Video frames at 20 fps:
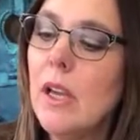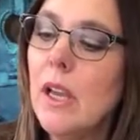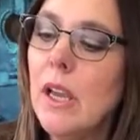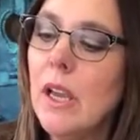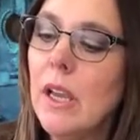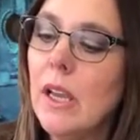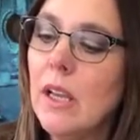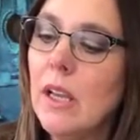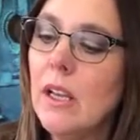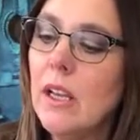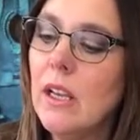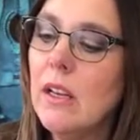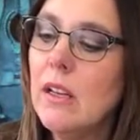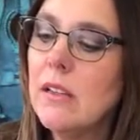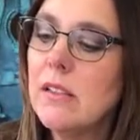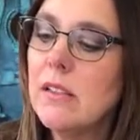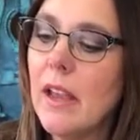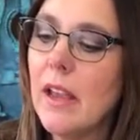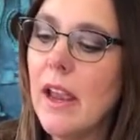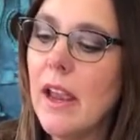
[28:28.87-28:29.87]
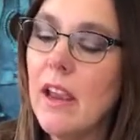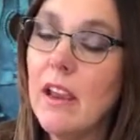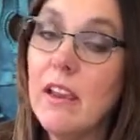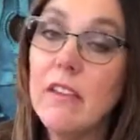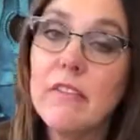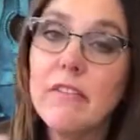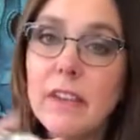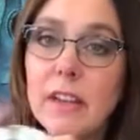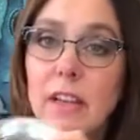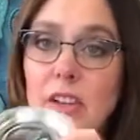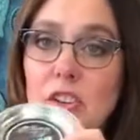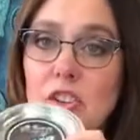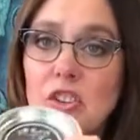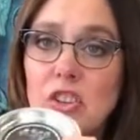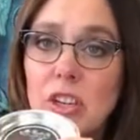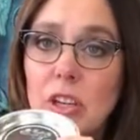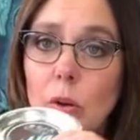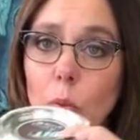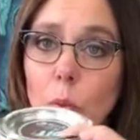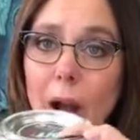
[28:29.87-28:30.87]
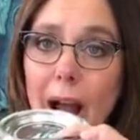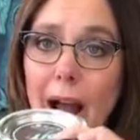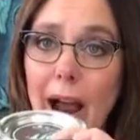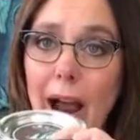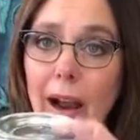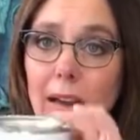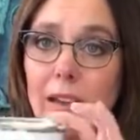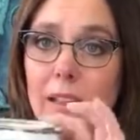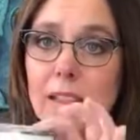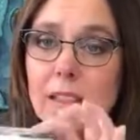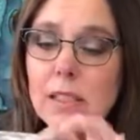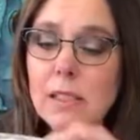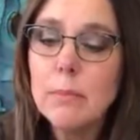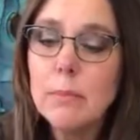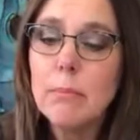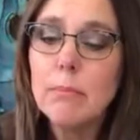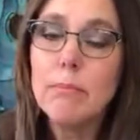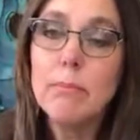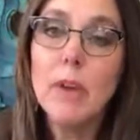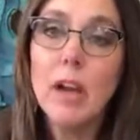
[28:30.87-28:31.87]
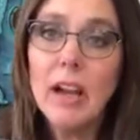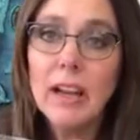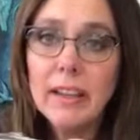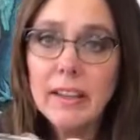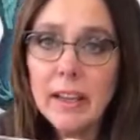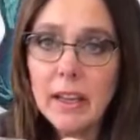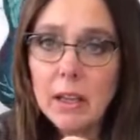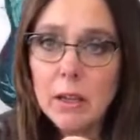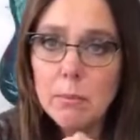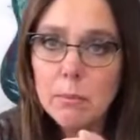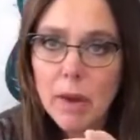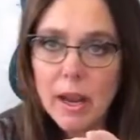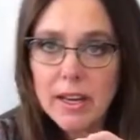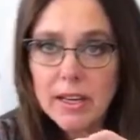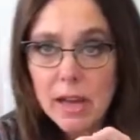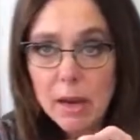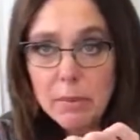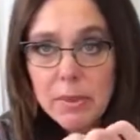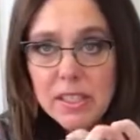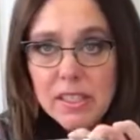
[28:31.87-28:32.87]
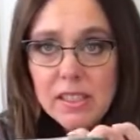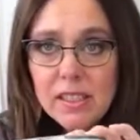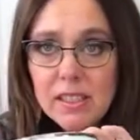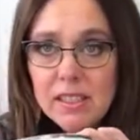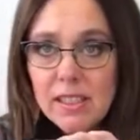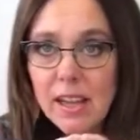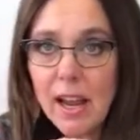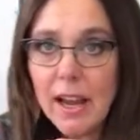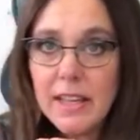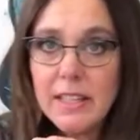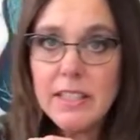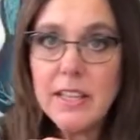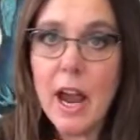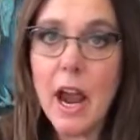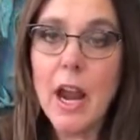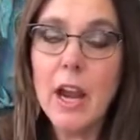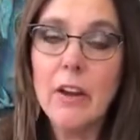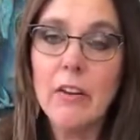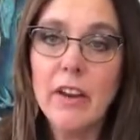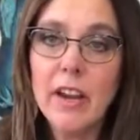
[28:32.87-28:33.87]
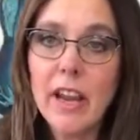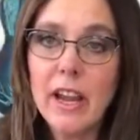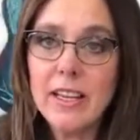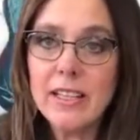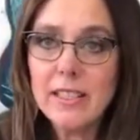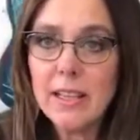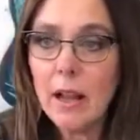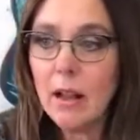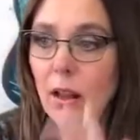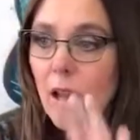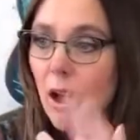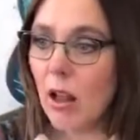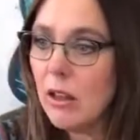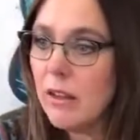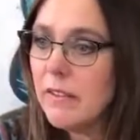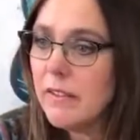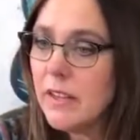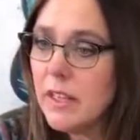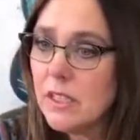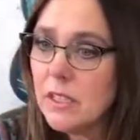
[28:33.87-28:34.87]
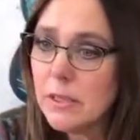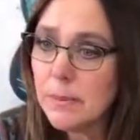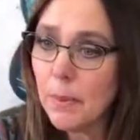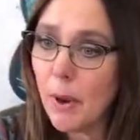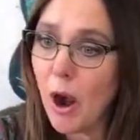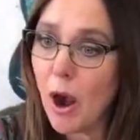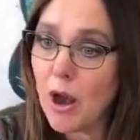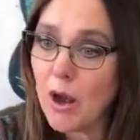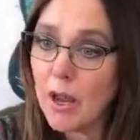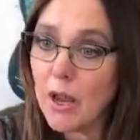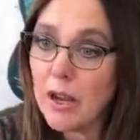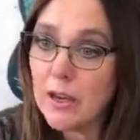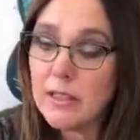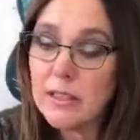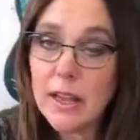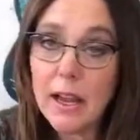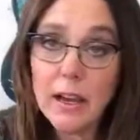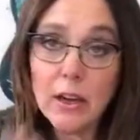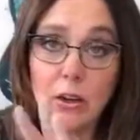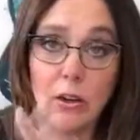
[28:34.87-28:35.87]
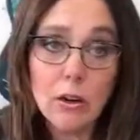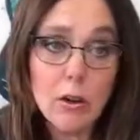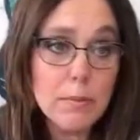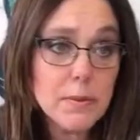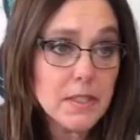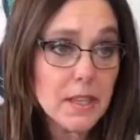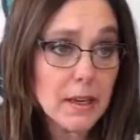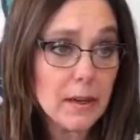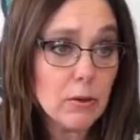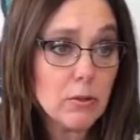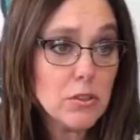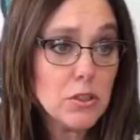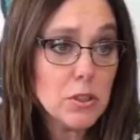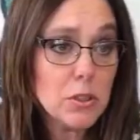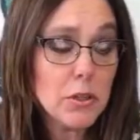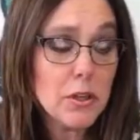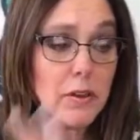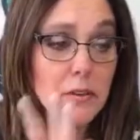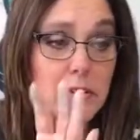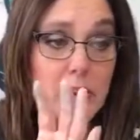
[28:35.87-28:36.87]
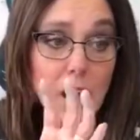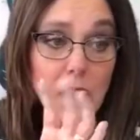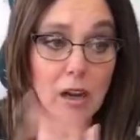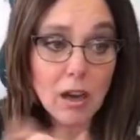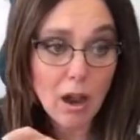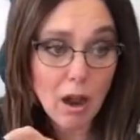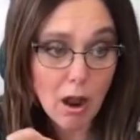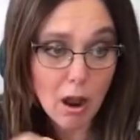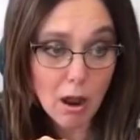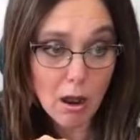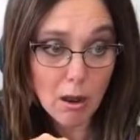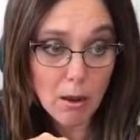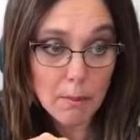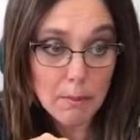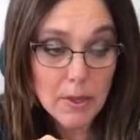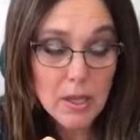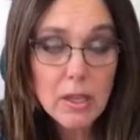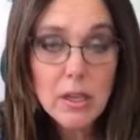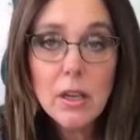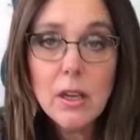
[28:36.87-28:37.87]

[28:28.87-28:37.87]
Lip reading: and it is a finishing wax. Again, by Debis Design Diary. I sell all of these products at growupcycledstudio.com.